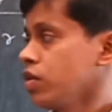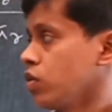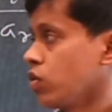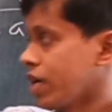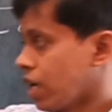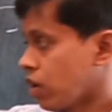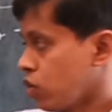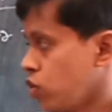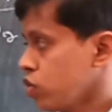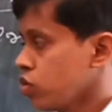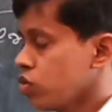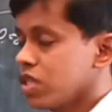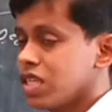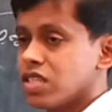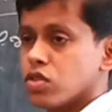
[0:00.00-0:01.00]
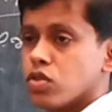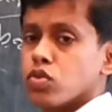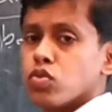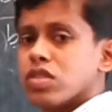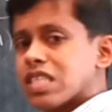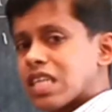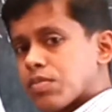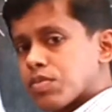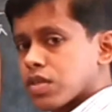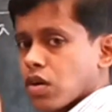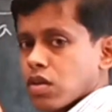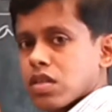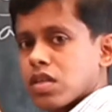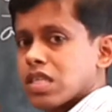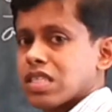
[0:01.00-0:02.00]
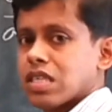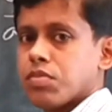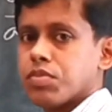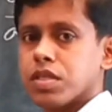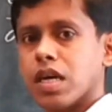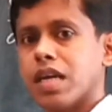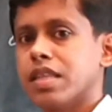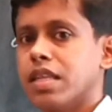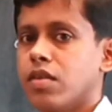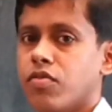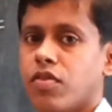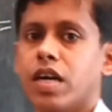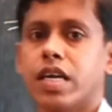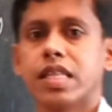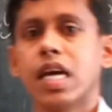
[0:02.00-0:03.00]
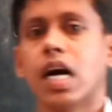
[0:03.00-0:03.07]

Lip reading: You can go through these 2 steps or 3 steps and then find the